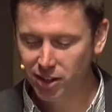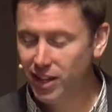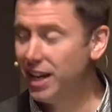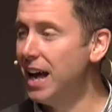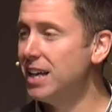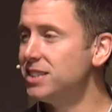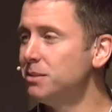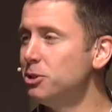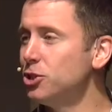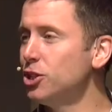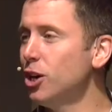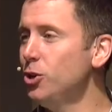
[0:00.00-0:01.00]
yet, ask them to
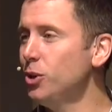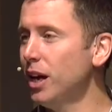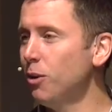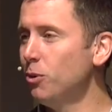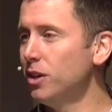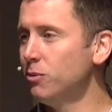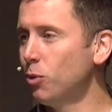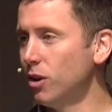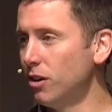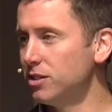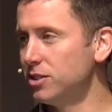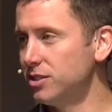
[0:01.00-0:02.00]
show you how one
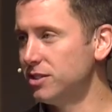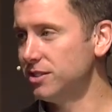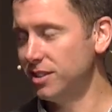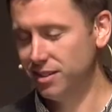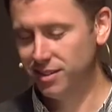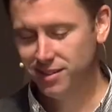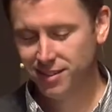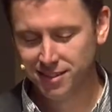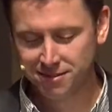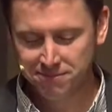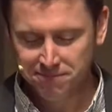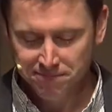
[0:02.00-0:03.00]

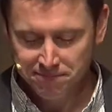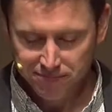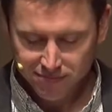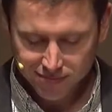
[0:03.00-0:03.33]
works.